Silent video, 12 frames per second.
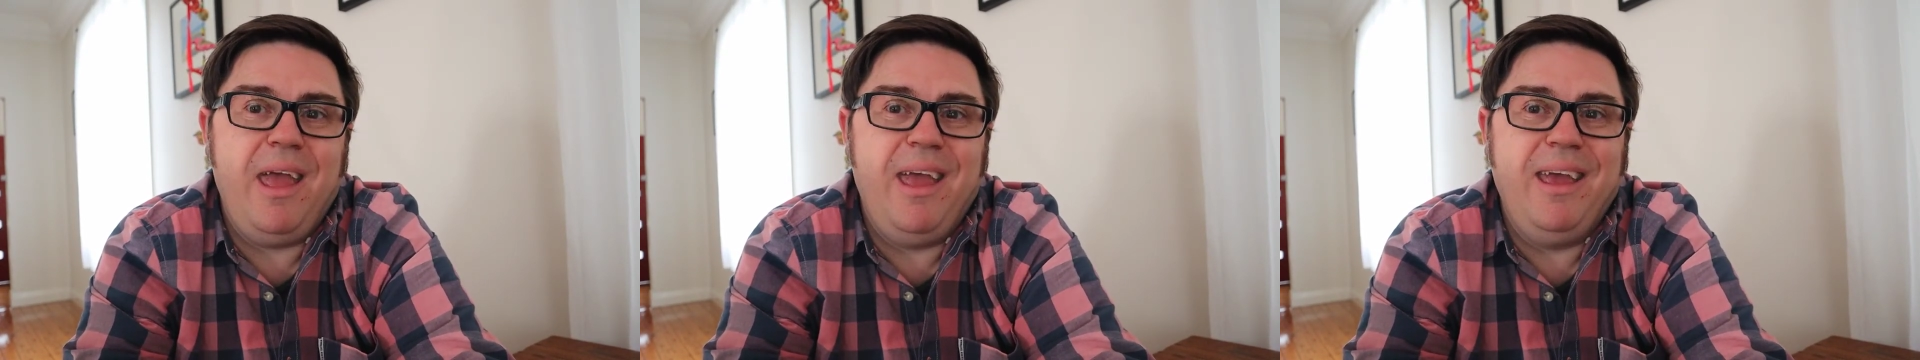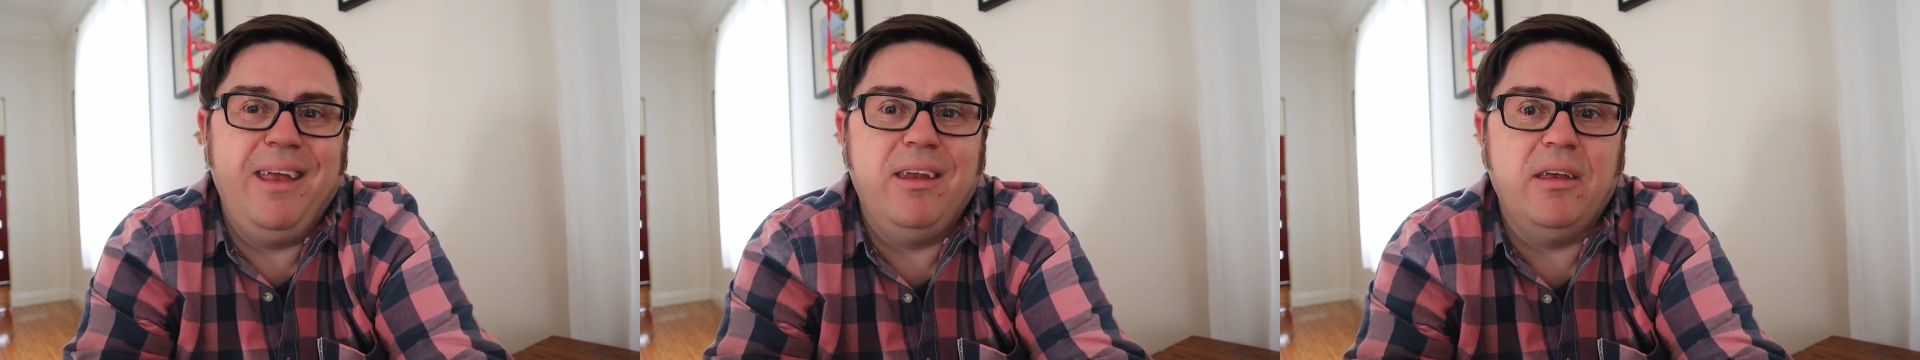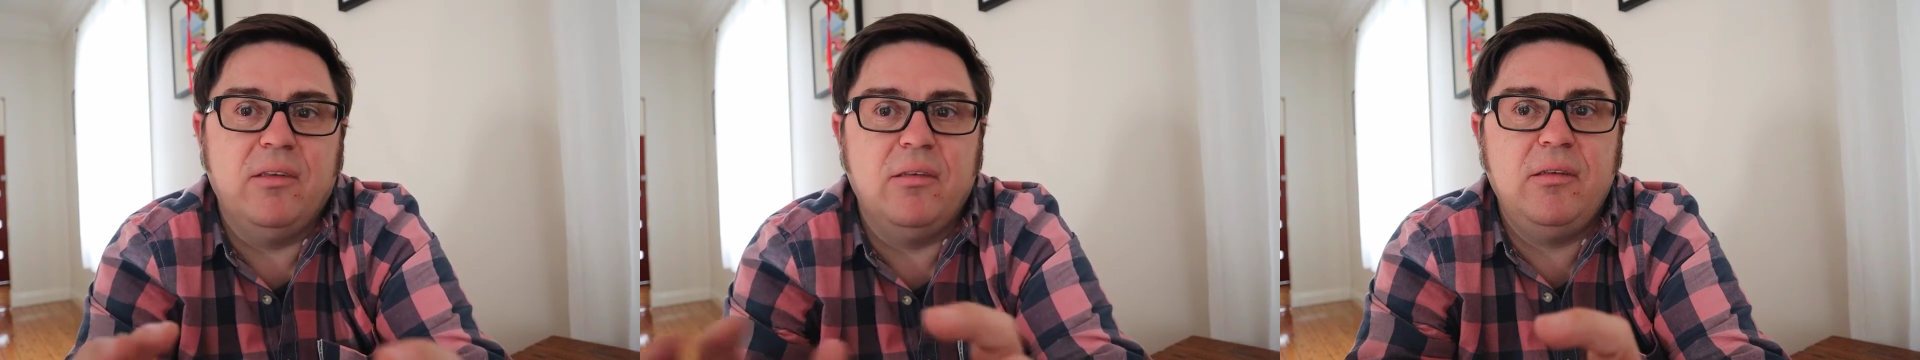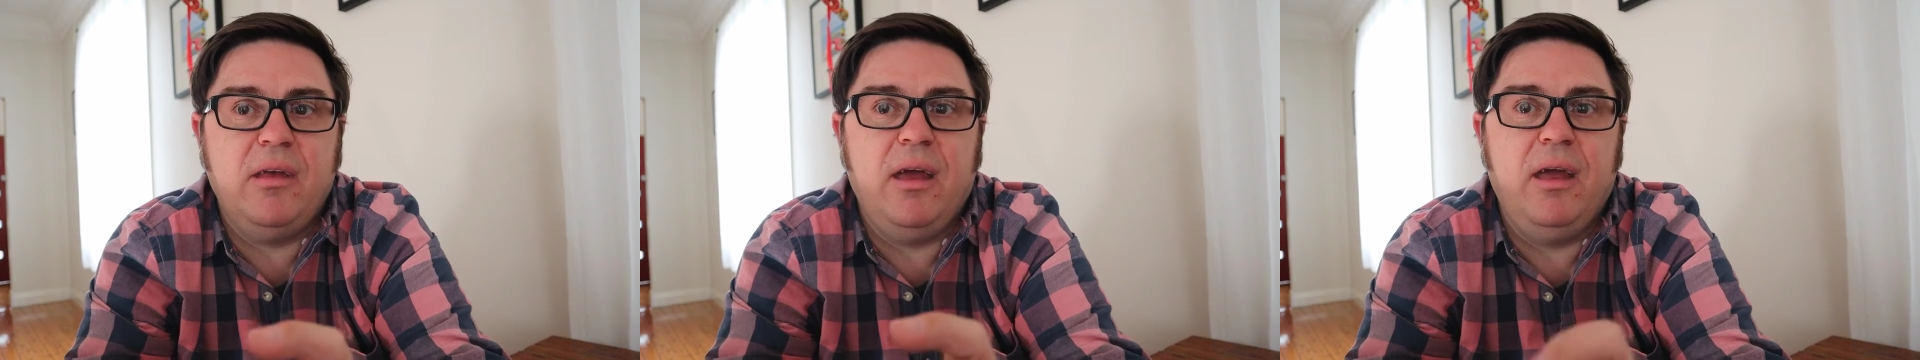and as I
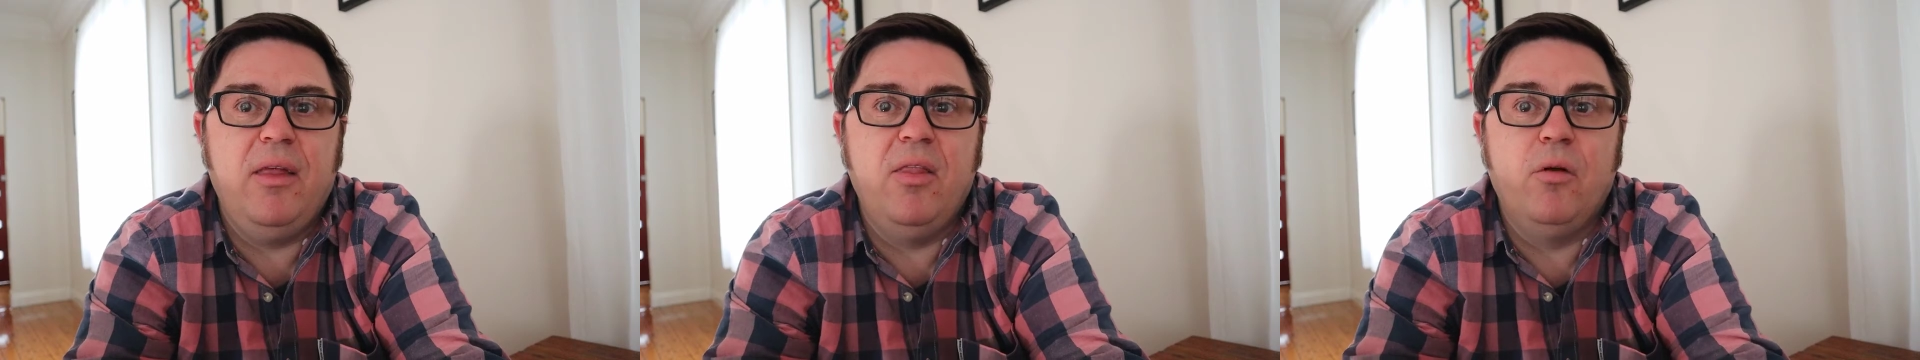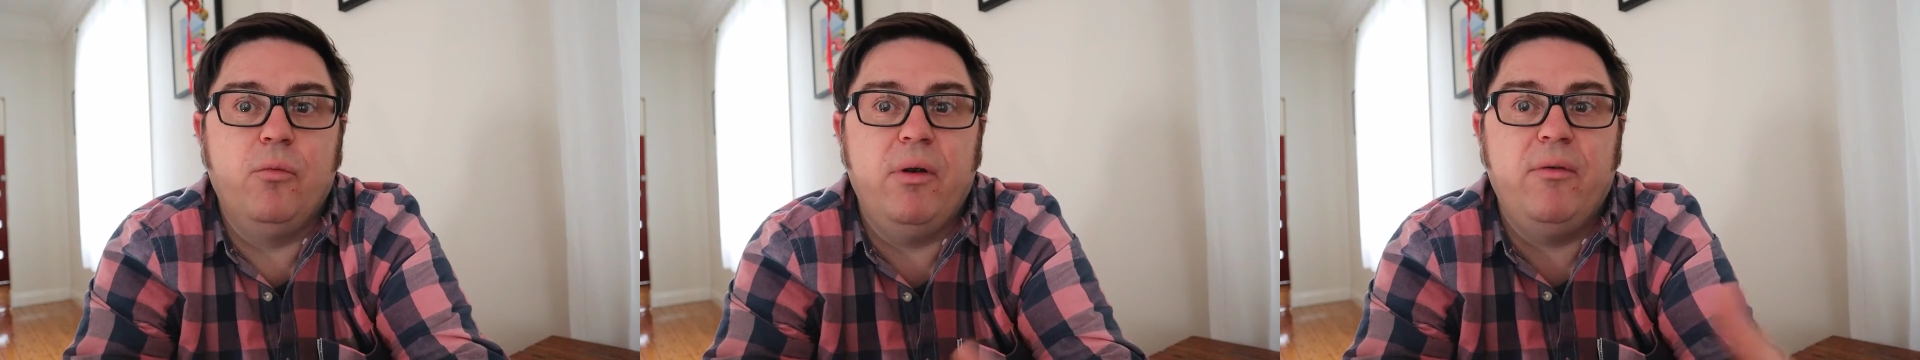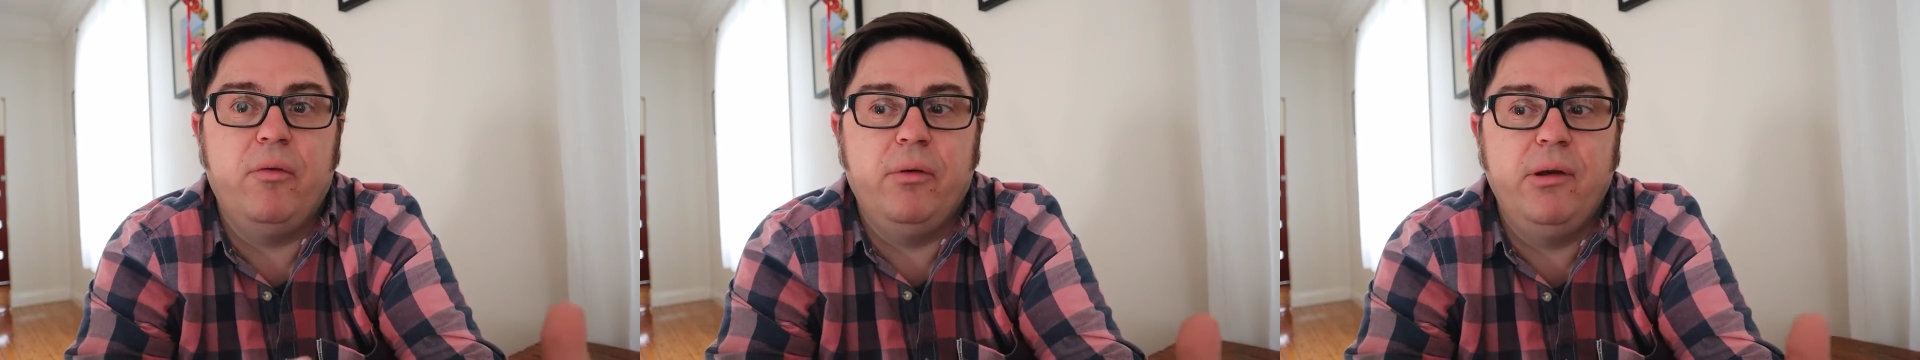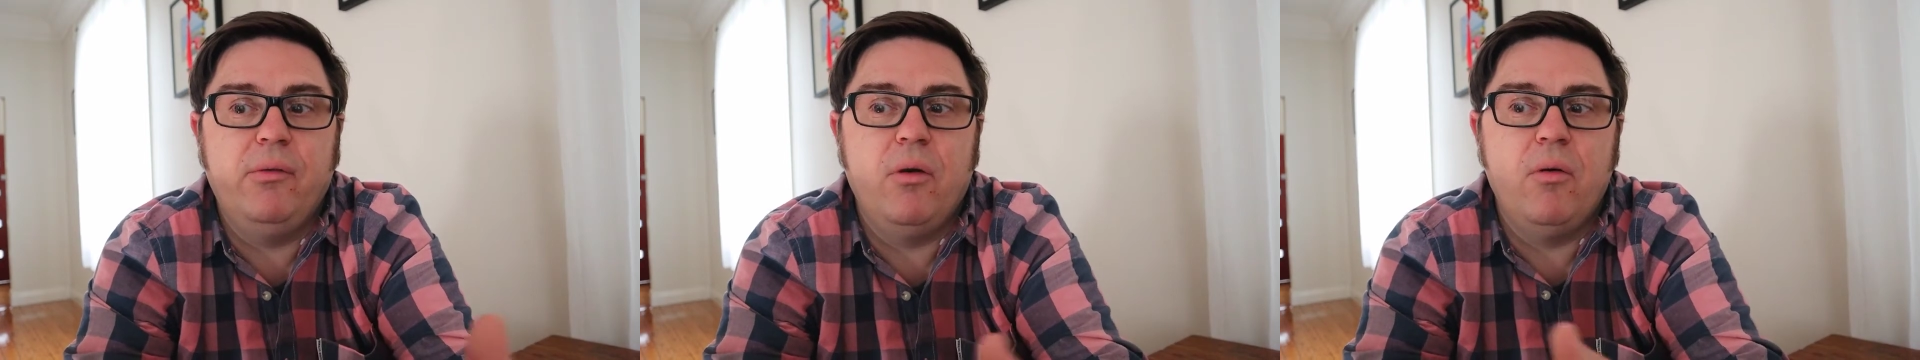say, the
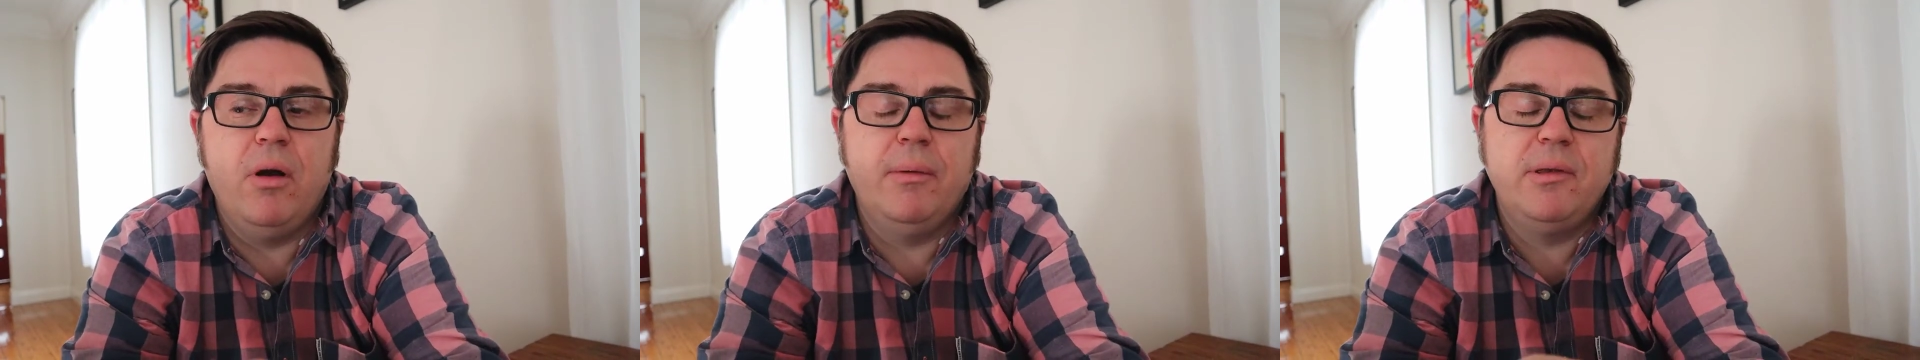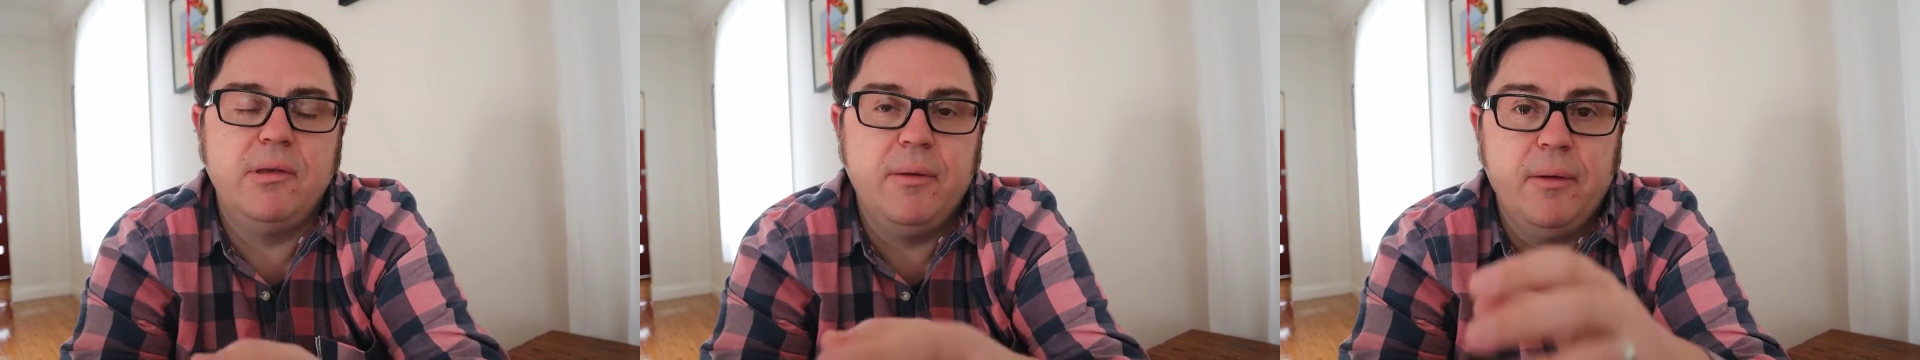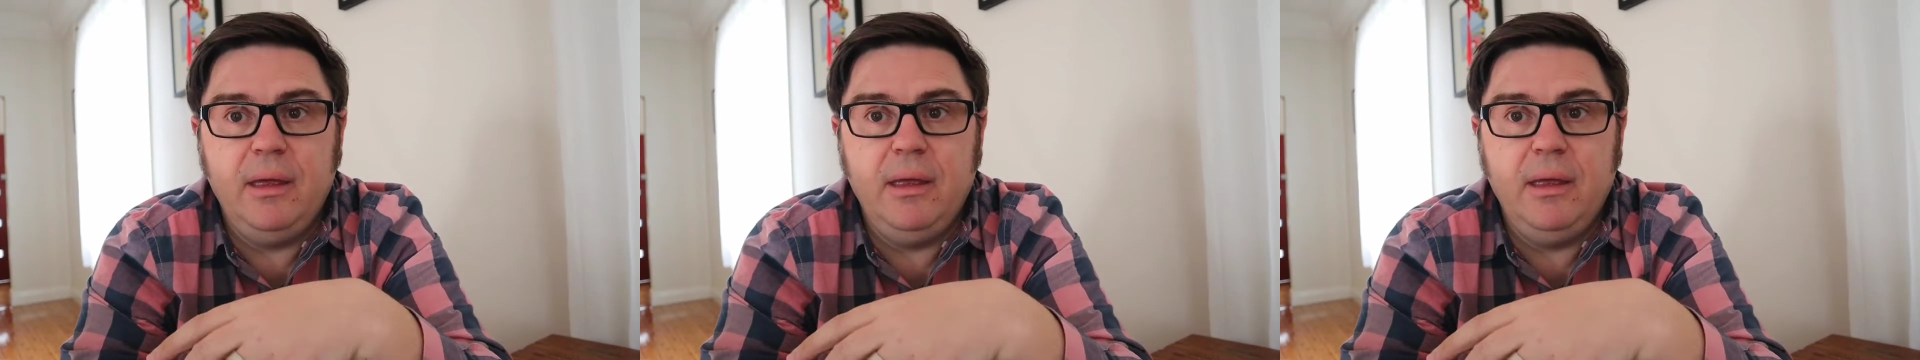referee requirements.